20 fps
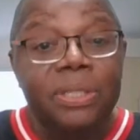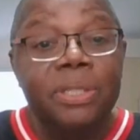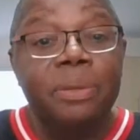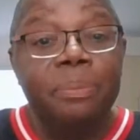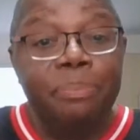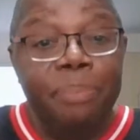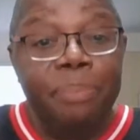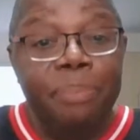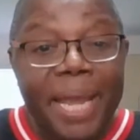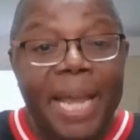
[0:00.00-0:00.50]
The
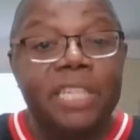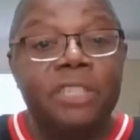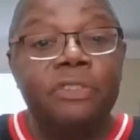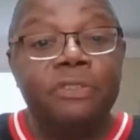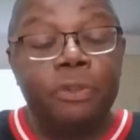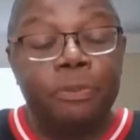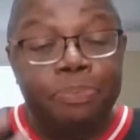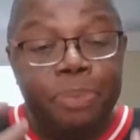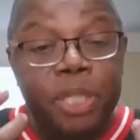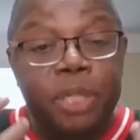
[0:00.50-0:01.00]
mask
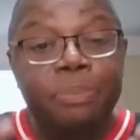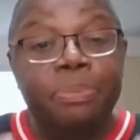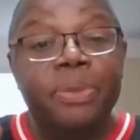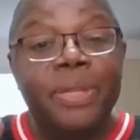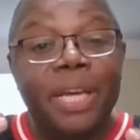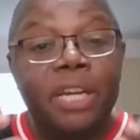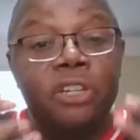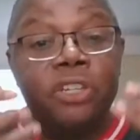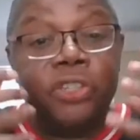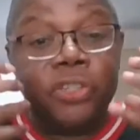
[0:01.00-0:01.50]
for people
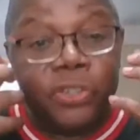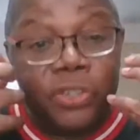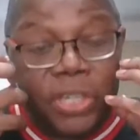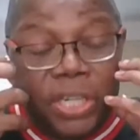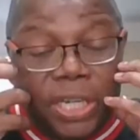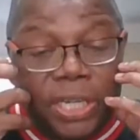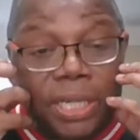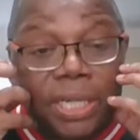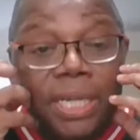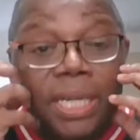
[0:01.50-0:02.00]
that are
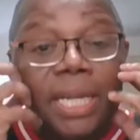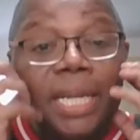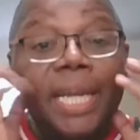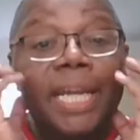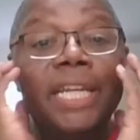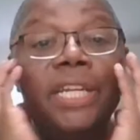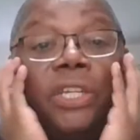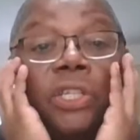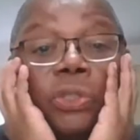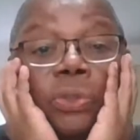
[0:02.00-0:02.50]
sick,
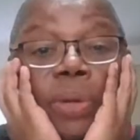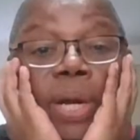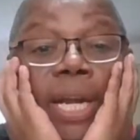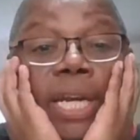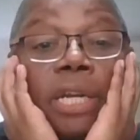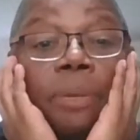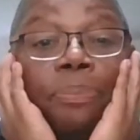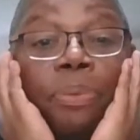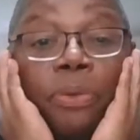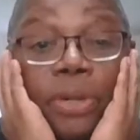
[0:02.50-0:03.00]
and they're
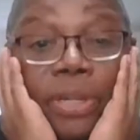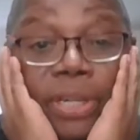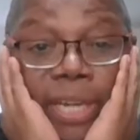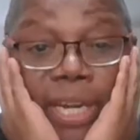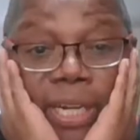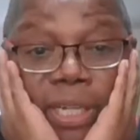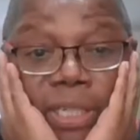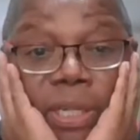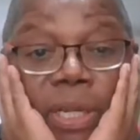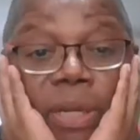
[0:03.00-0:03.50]
trying to
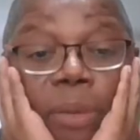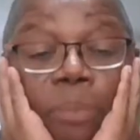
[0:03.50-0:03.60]
protect